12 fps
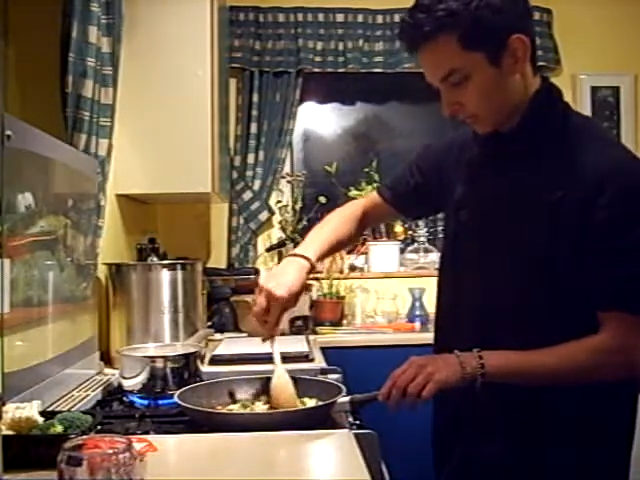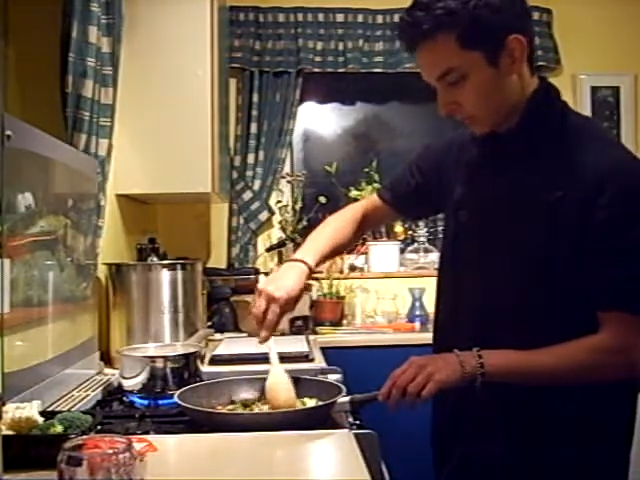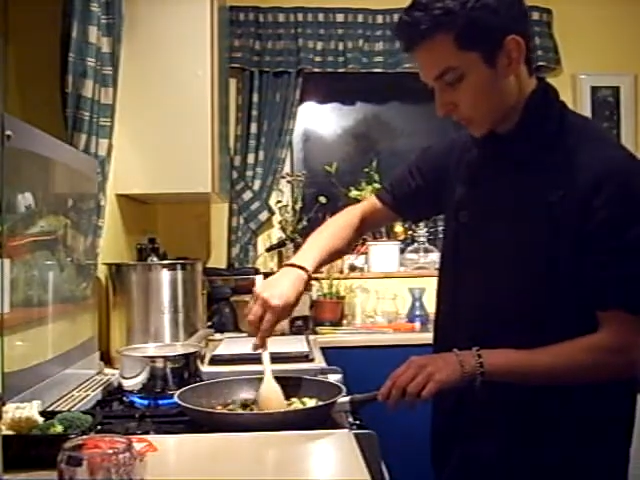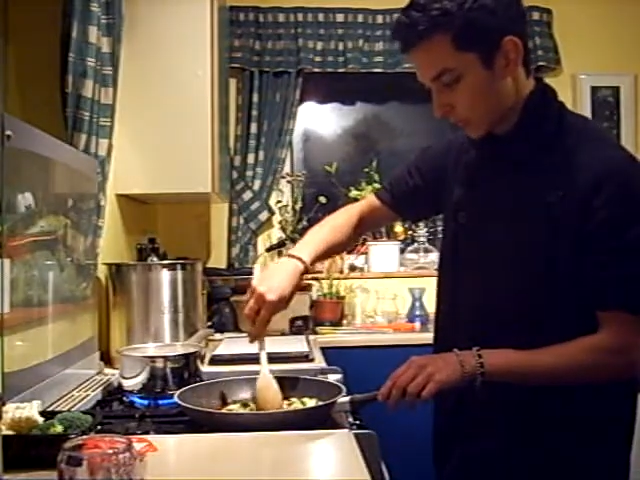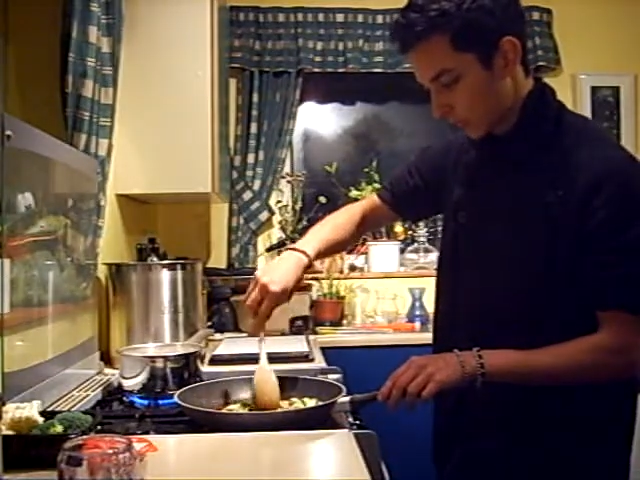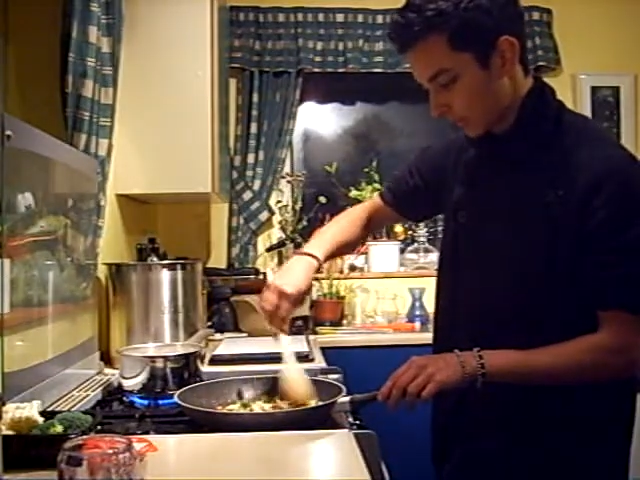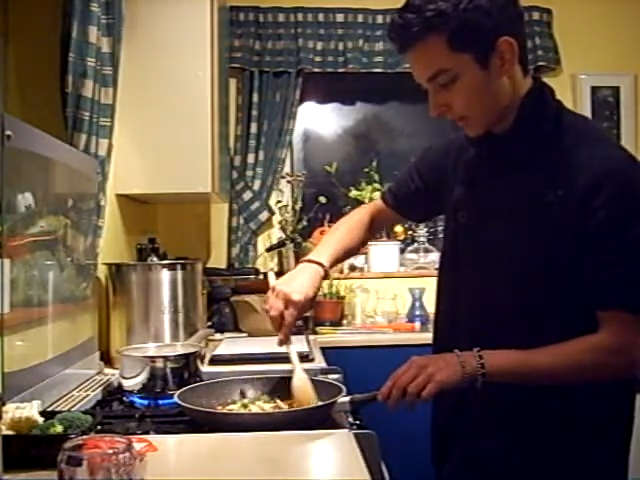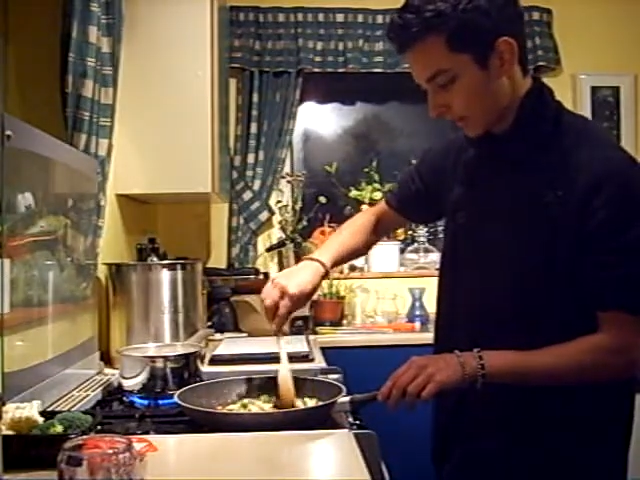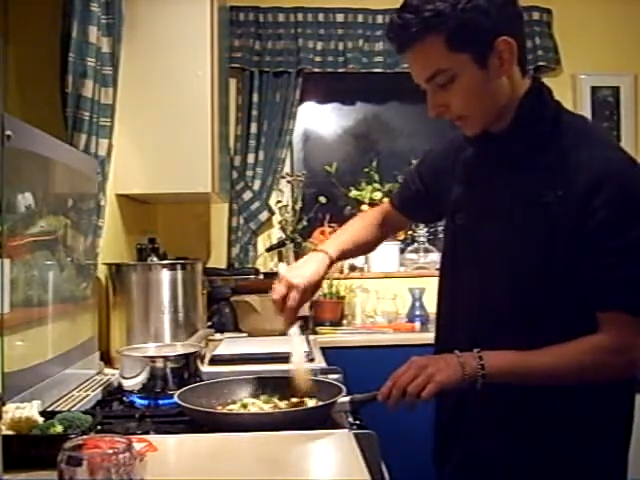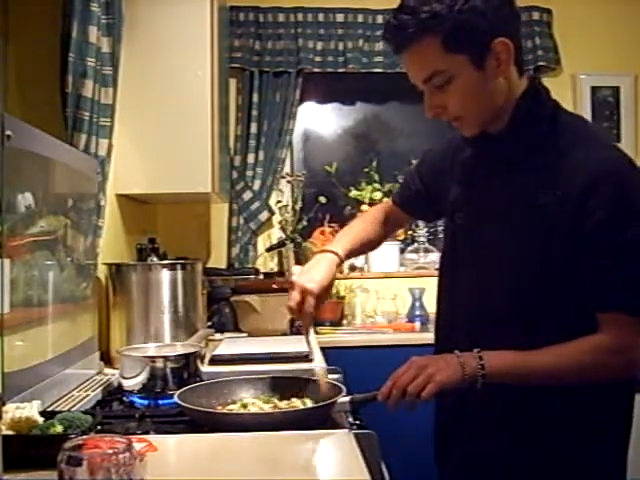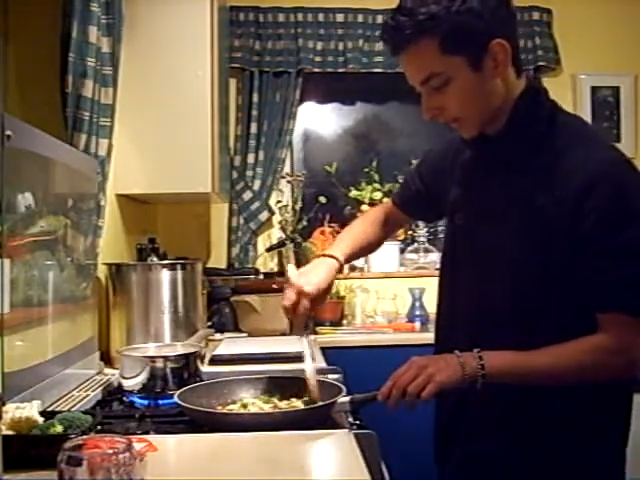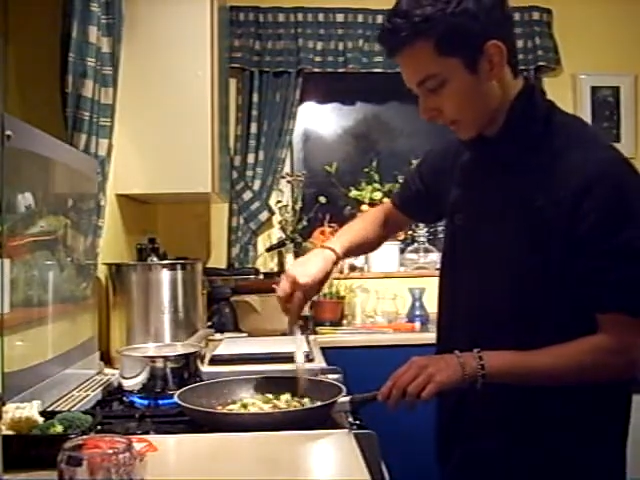2
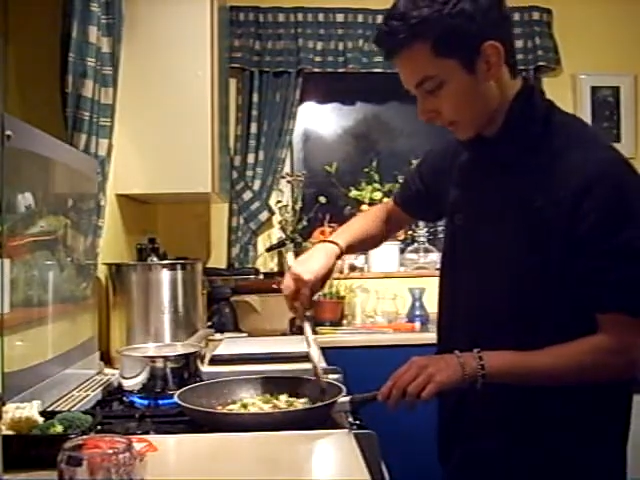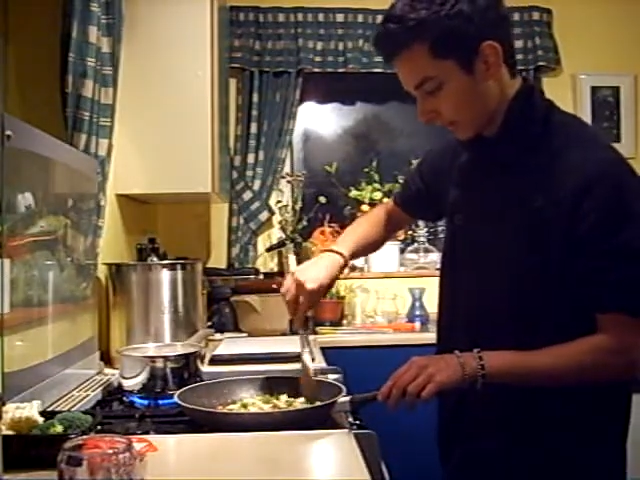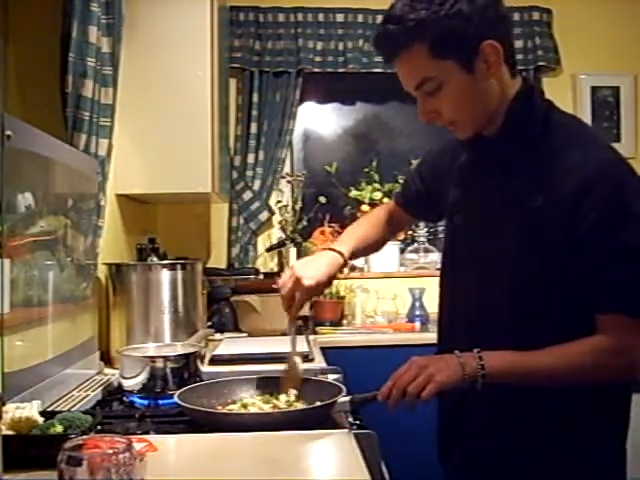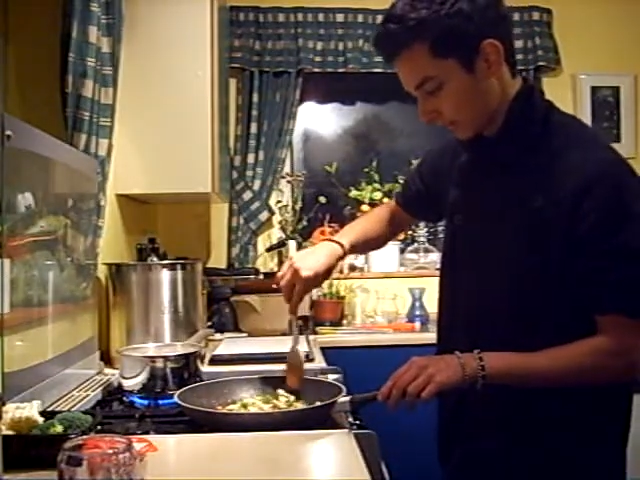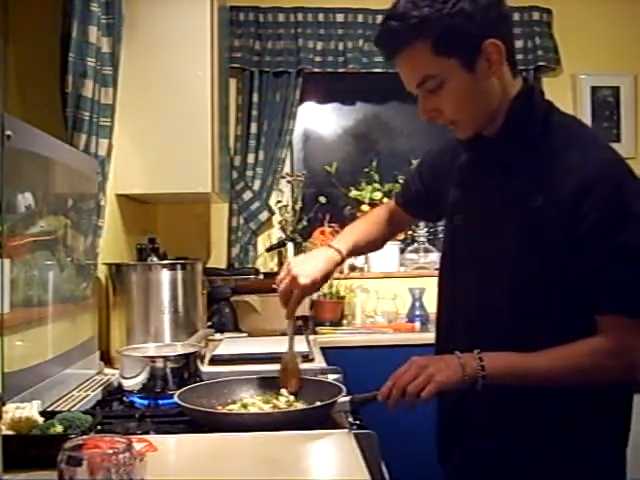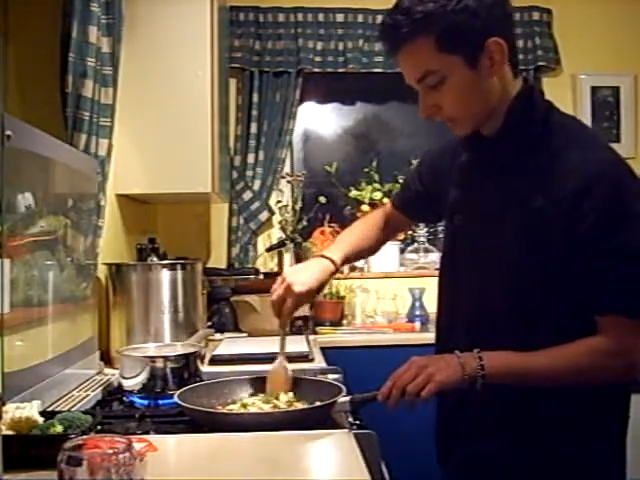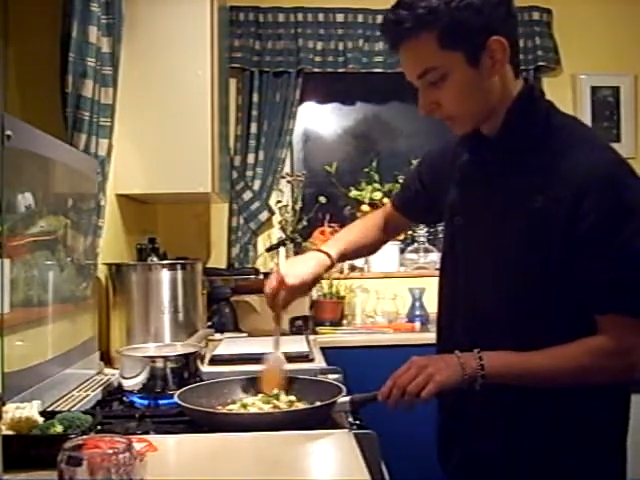minutes left.